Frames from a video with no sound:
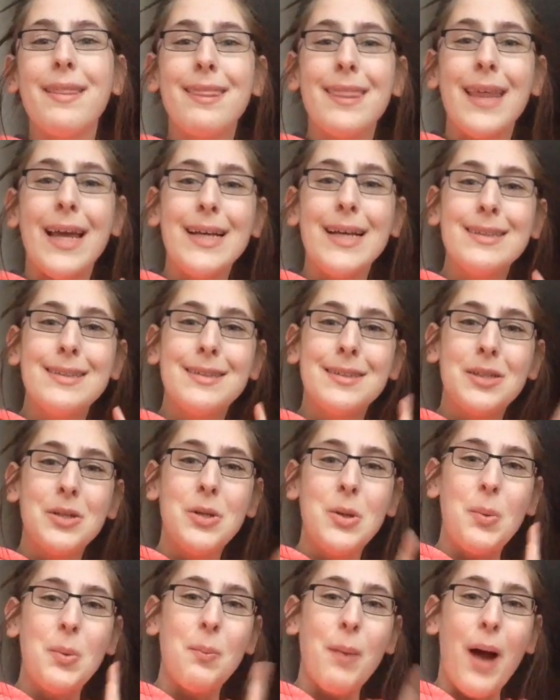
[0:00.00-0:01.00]
Thanks
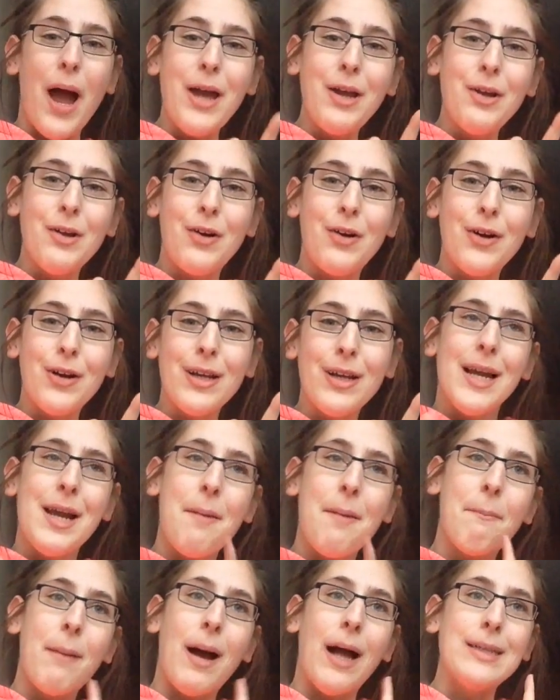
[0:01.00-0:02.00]
to Maya,
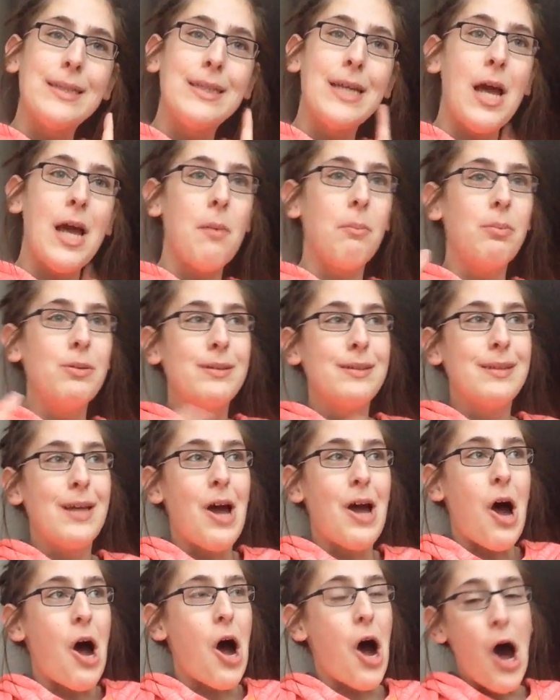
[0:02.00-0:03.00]
get my
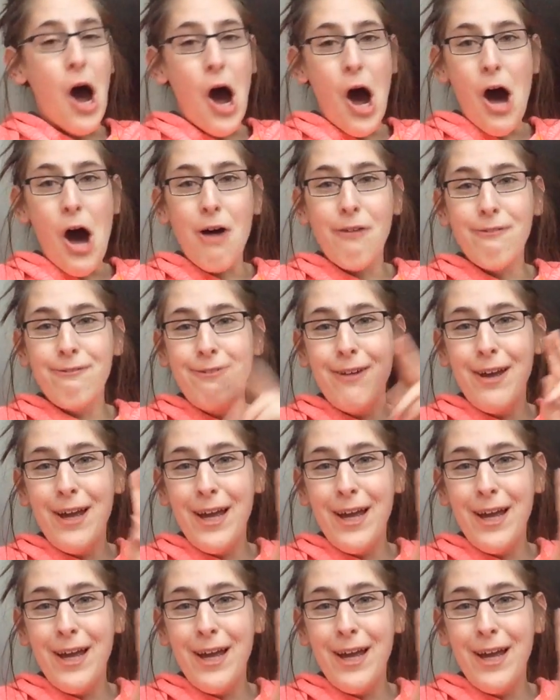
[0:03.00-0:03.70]
10% off.